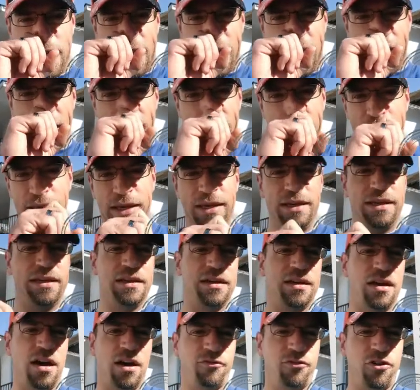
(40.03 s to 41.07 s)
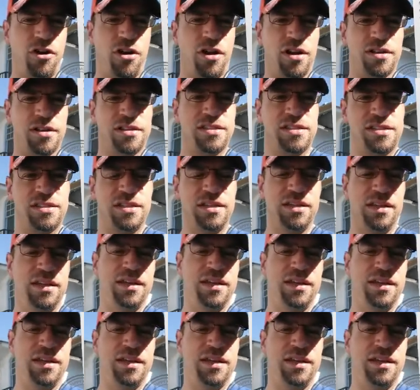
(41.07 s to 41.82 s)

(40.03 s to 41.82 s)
had a frost.